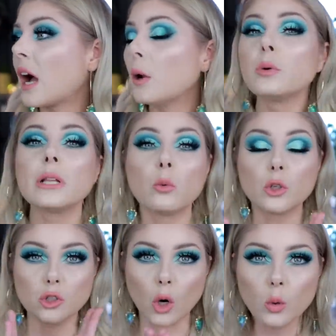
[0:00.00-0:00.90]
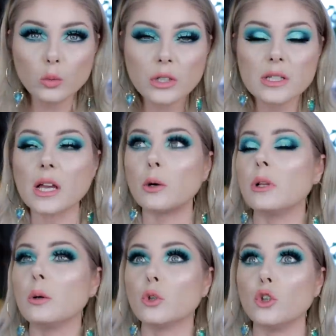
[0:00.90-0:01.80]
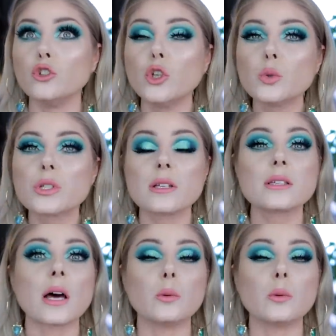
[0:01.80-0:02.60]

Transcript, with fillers: I really want to own this, I really want to use this,